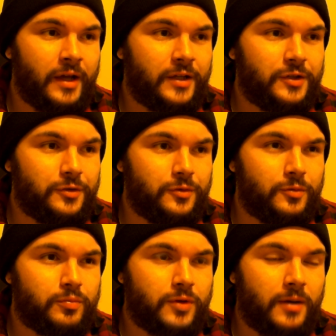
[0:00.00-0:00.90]
you
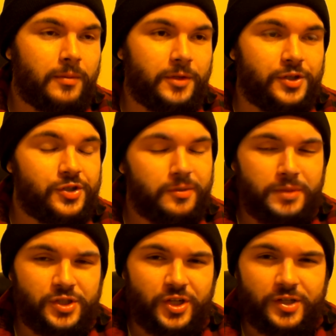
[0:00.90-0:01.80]
probably should be
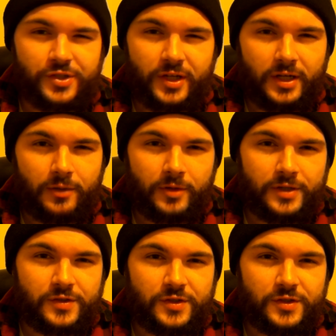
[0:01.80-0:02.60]
changing anyways,